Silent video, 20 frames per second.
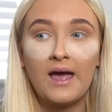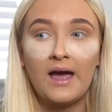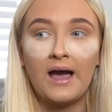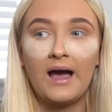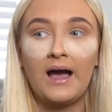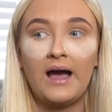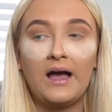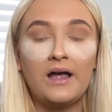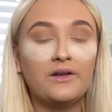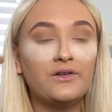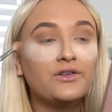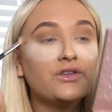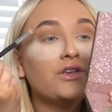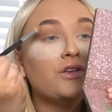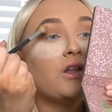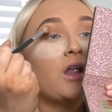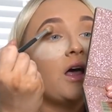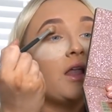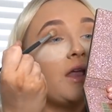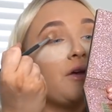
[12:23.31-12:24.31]
and
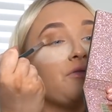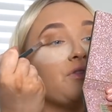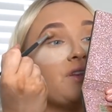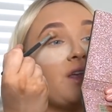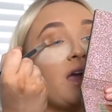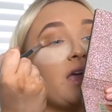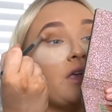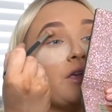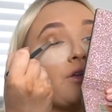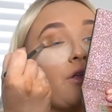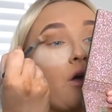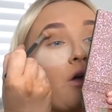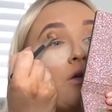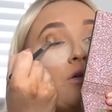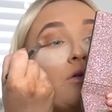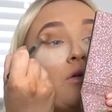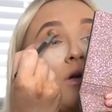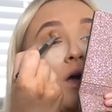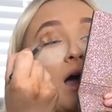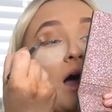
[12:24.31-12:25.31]
you learn every day, you
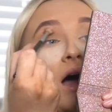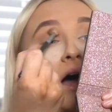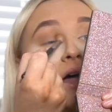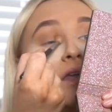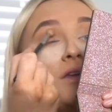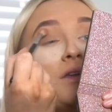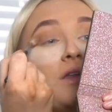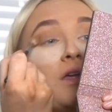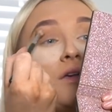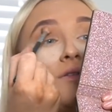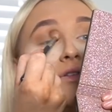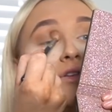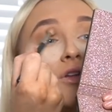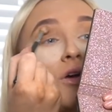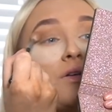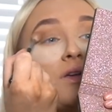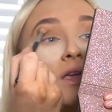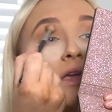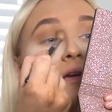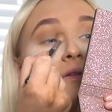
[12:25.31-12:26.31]
know. And if you
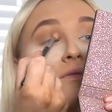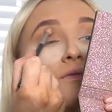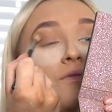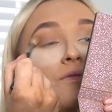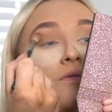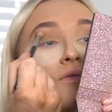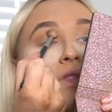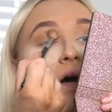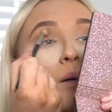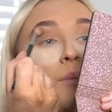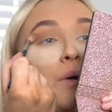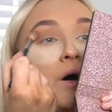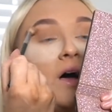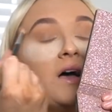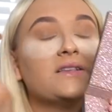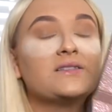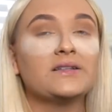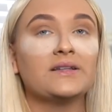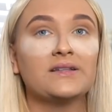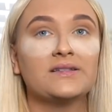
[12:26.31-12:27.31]
don't give that
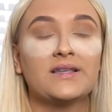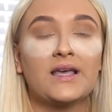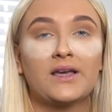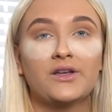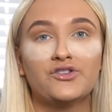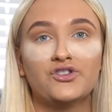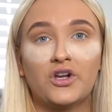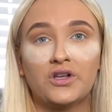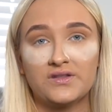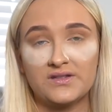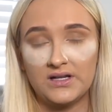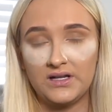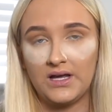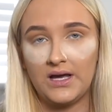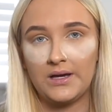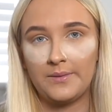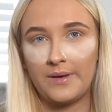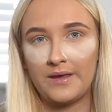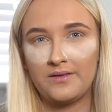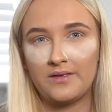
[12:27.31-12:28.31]
person a second chance to
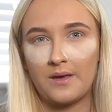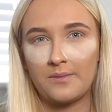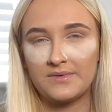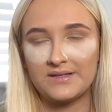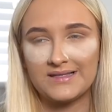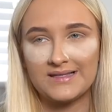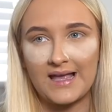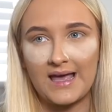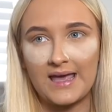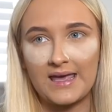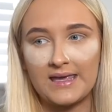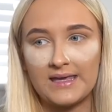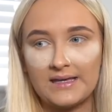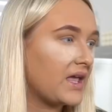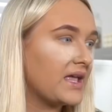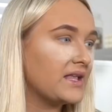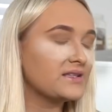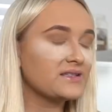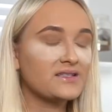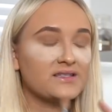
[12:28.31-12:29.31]
learn and make their mistake,
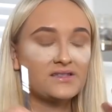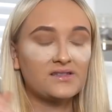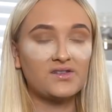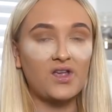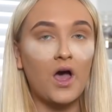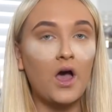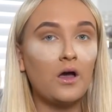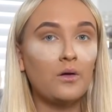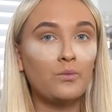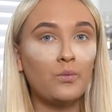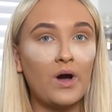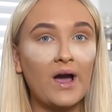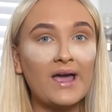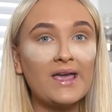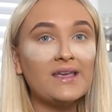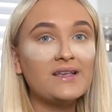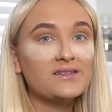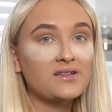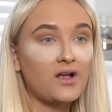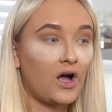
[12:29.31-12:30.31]
in certain
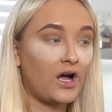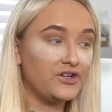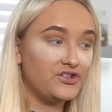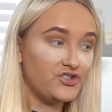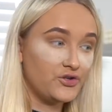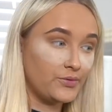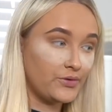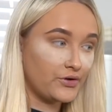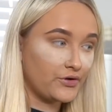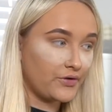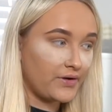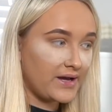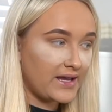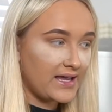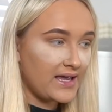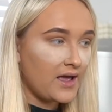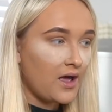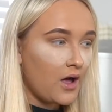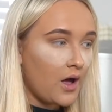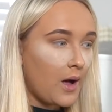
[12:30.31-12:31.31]
ways I do
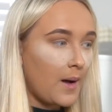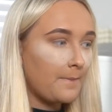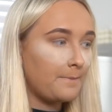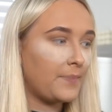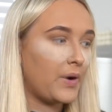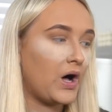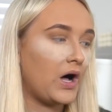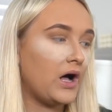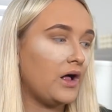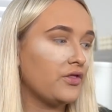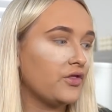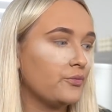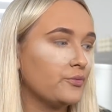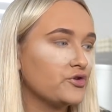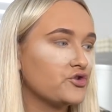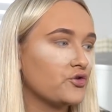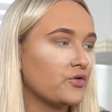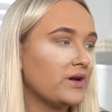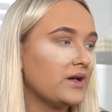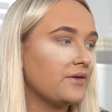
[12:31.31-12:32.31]
agree, but the
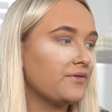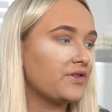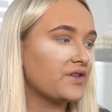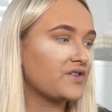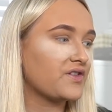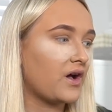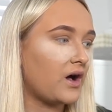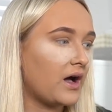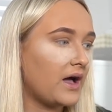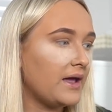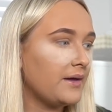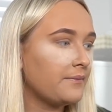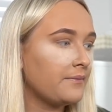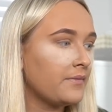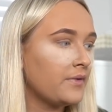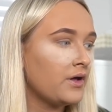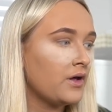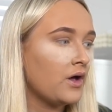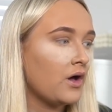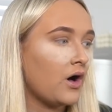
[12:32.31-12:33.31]
majority of the time
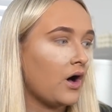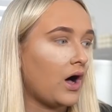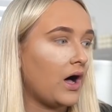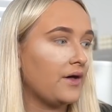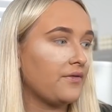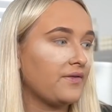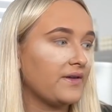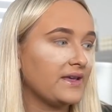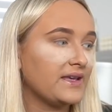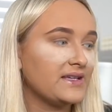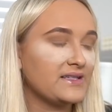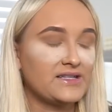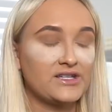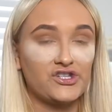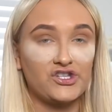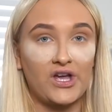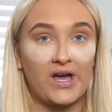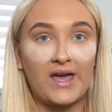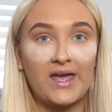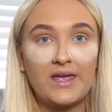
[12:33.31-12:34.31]
I think it's a
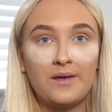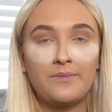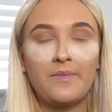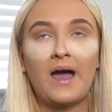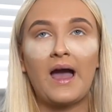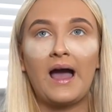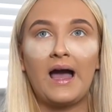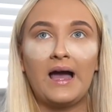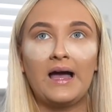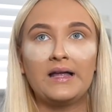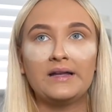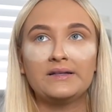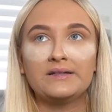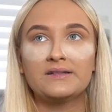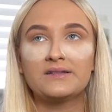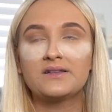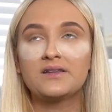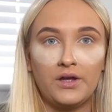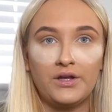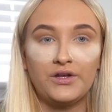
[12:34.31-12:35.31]
shame.
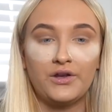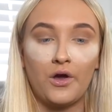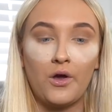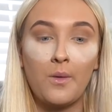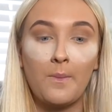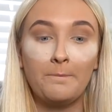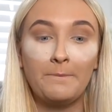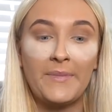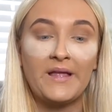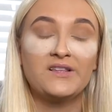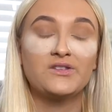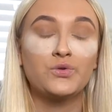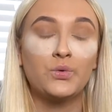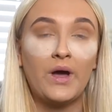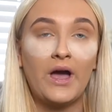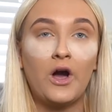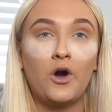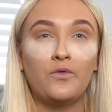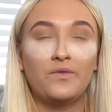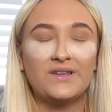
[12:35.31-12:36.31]
And, you know, mental
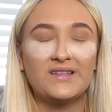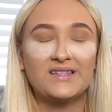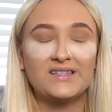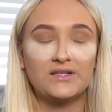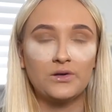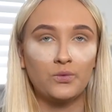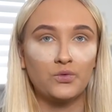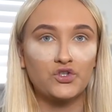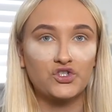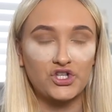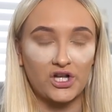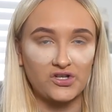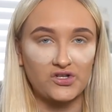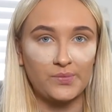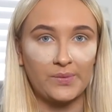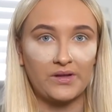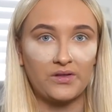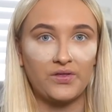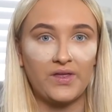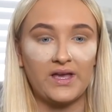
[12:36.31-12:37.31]
health is still such a
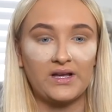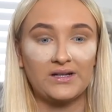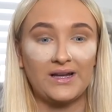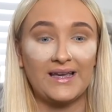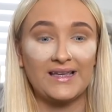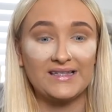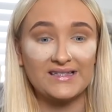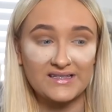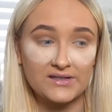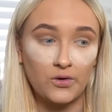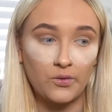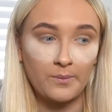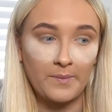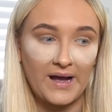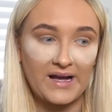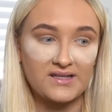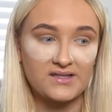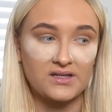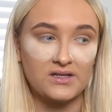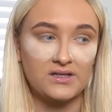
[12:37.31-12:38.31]
big thing, like it still
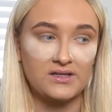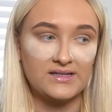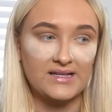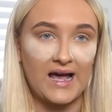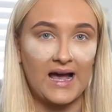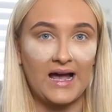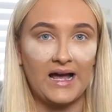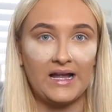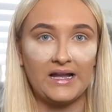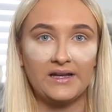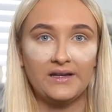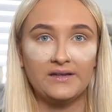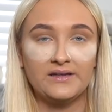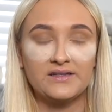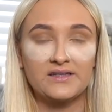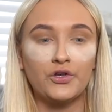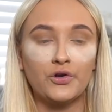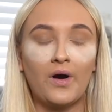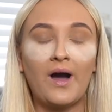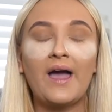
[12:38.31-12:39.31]
matters,
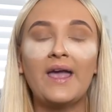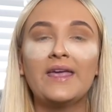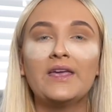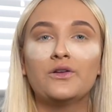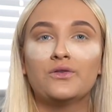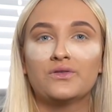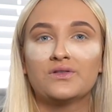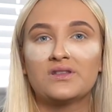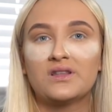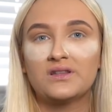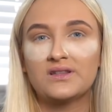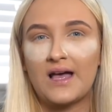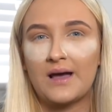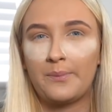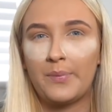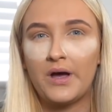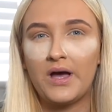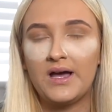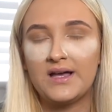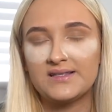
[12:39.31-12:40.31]
and you're hating on
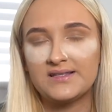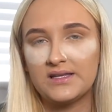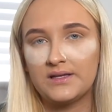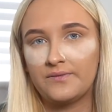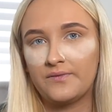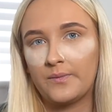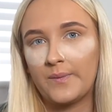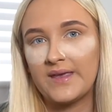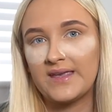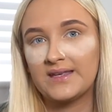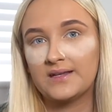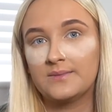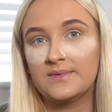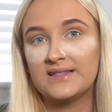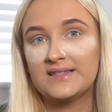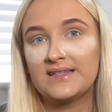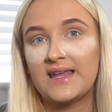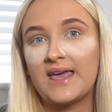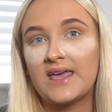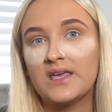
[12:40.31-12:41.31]
that person for making a
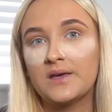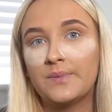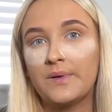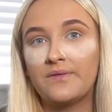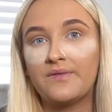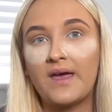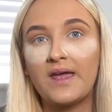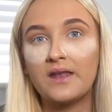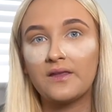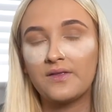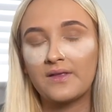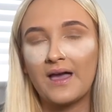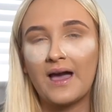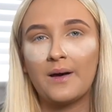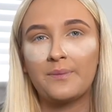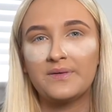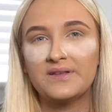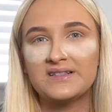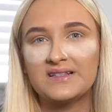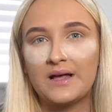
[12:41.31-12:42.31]
mistake, but if anything
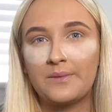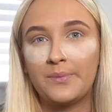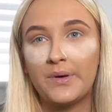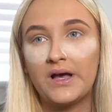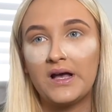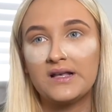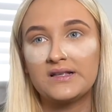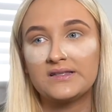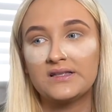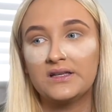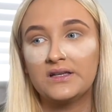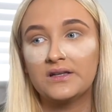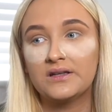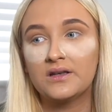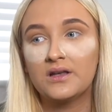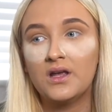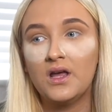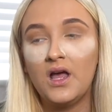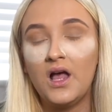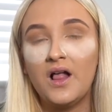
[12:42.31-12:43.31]
happens to that
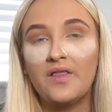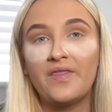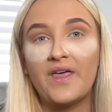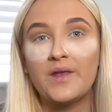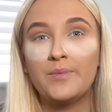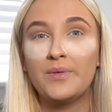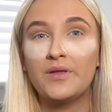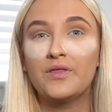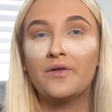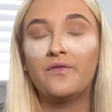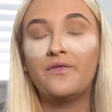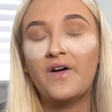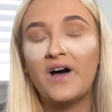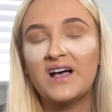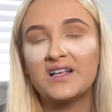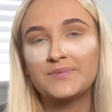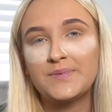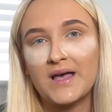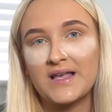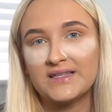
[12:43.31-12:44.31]
person, they'd be the
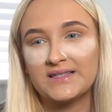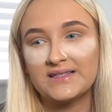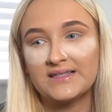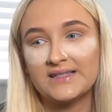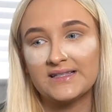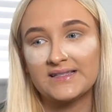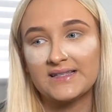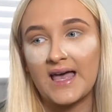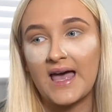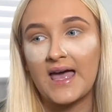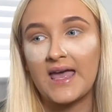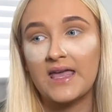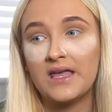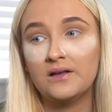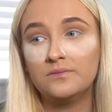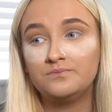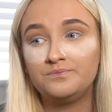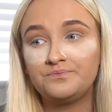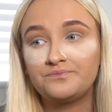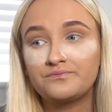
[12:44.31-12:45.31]
first person to say,